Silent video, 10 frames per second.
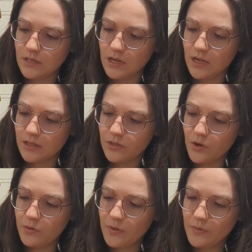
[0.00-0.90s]
like I
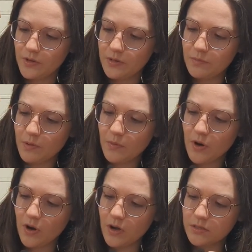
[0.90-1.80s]
thought we would, but
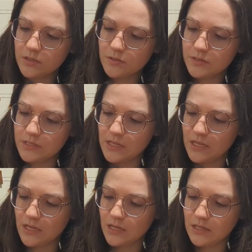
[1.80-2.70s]
we're also
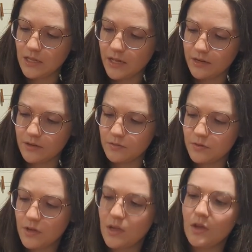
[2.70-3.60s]
seeing a lot
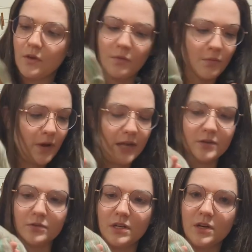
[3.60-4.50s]
of
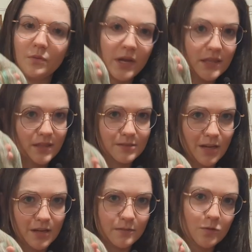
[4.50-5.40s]
red, green, and white, these
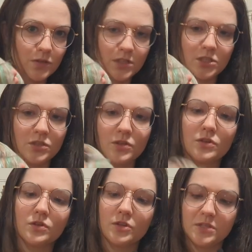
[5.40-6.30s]
kind of
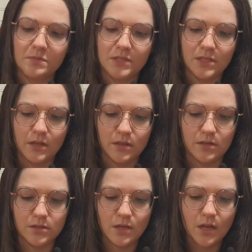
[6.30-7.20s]
traditional Christmas
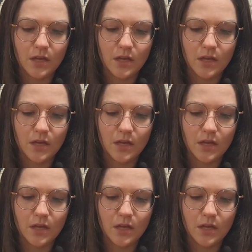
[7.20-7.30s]
colors.